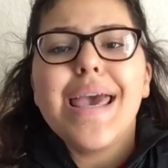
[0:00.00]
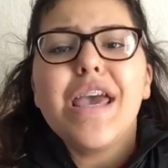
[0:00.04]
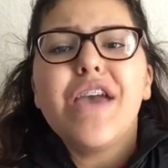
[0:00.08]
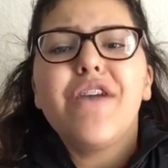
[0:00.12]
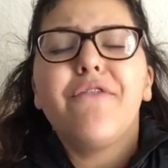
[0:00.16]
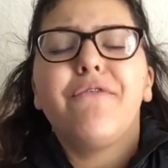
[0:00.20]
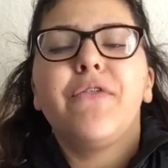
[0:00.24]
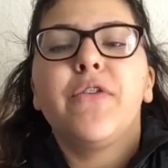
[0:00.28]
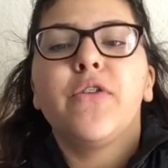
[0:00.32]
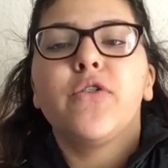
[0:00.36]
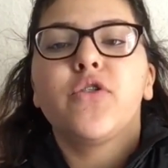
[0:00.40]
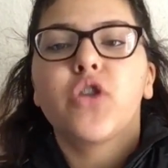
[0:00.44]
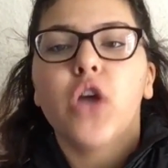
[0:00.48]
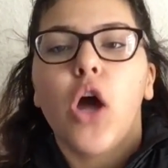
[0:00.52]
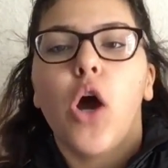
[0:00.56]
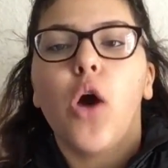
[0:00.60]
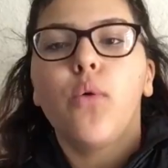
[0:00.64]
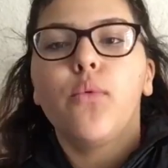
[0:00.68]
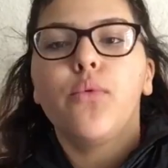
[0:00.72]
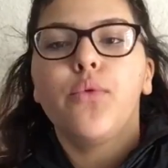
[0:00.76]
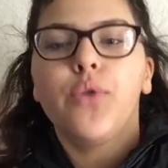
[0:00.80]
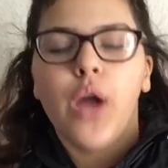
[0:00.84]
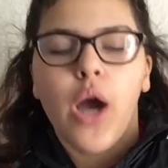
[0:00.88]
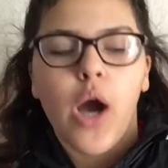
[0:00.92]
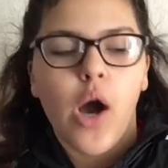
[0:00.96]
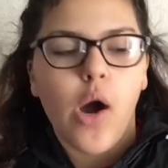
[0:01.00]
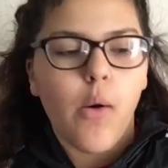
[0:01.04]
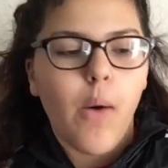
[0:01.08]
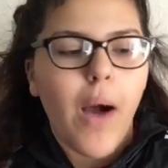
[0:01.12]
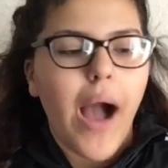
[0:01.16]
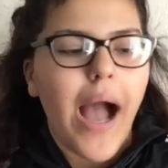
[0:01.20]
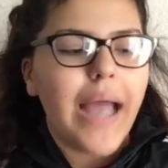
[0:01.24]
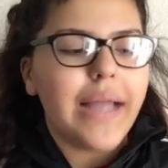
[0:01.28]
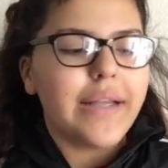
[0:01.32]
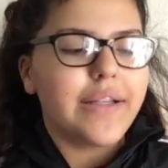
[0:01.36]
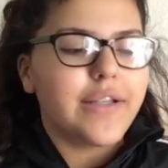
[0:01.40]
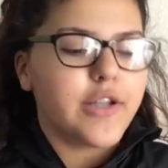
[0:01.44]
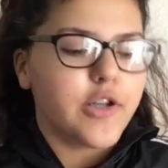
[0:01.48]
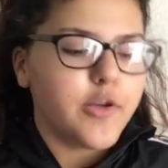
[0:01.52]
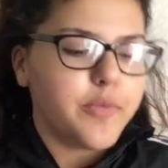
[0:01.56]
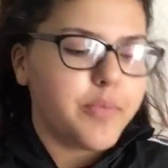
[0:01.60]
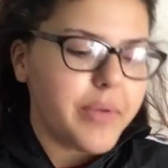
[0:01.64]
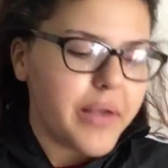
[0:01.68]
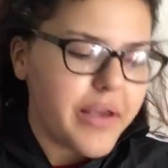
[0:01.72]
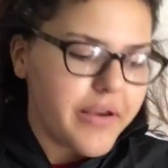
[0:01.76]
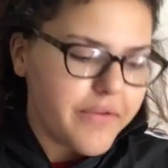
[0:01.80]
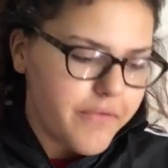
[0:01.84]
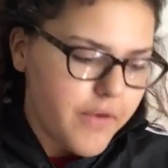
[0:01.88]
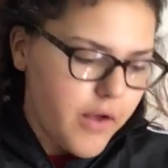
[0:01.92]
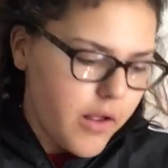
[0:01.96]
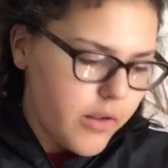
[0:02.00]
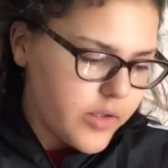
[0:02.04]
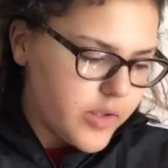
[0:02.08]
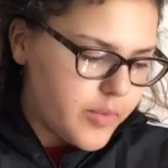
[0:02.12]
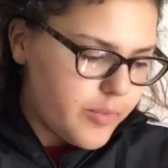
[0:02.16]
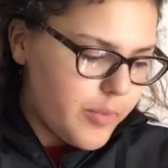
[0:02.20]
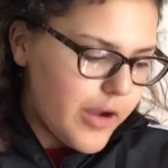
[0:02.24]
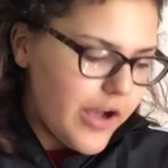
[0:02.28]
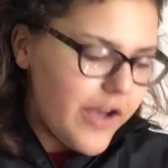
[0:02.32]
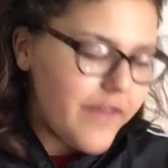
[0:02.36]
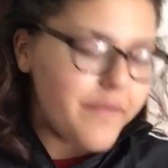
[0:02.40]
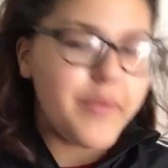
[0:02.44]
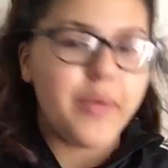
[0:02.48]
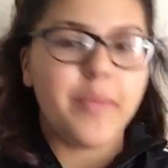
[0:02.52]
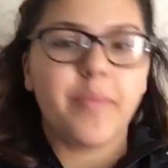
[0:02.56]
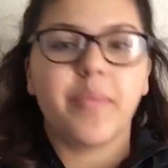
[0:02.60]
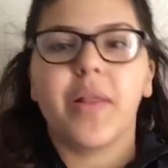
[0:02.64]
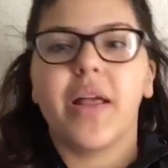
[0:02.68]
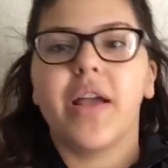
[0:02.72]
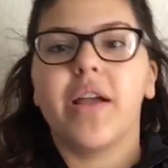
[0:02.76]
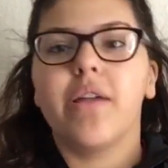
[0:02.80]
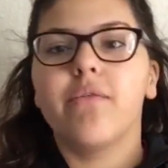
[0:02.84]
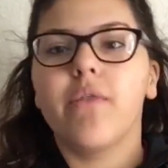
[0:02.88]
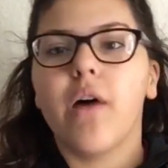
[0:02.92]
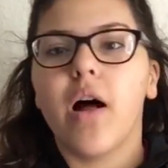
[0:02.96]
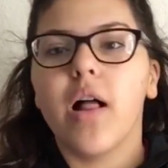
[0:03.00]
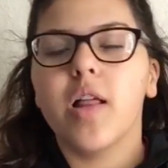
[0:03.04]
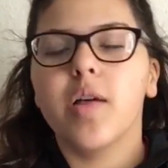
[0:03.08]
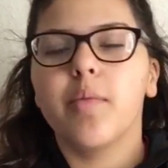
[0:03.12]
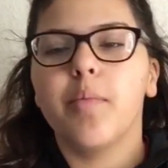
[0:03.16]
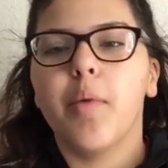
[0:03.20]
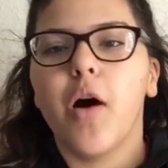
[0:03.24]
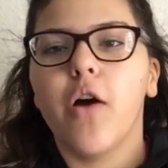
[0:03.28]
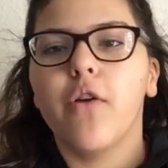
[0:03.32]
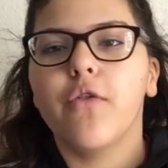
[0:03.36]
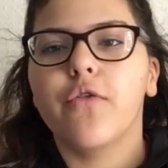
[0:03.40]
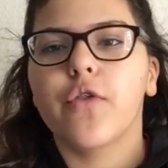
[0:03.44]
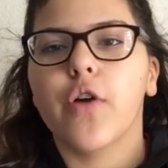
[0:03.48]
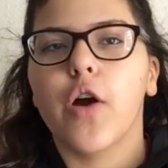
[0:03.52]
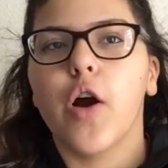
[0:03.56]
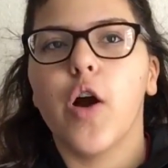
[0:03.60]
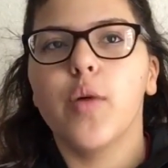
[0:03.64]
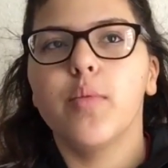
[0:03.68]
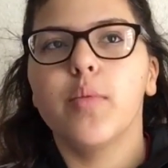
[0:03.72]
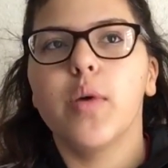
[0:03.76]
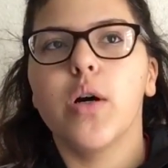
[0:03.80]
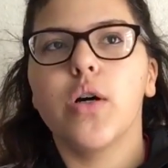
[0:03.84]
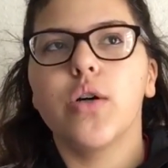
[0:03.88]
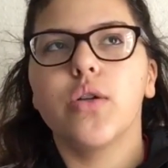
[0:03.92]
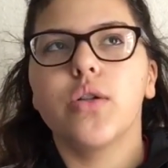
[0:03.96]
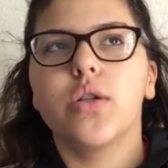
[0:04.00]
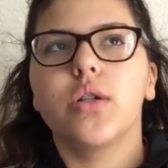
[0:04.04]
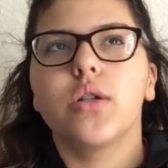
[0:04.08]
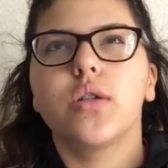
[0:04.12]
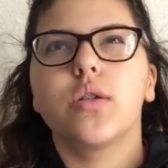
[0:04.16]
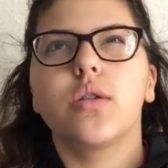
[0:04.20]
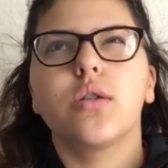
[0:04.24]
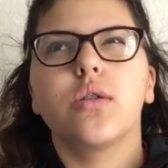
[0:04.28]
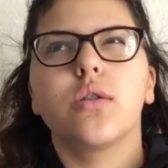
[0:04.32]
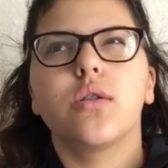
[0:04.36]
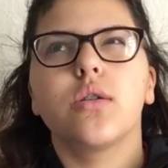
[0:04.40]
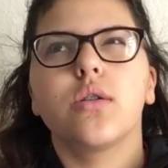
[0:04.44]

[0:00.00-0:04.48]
If you don't know, I do play volleyball. I've been playing volleyball for almost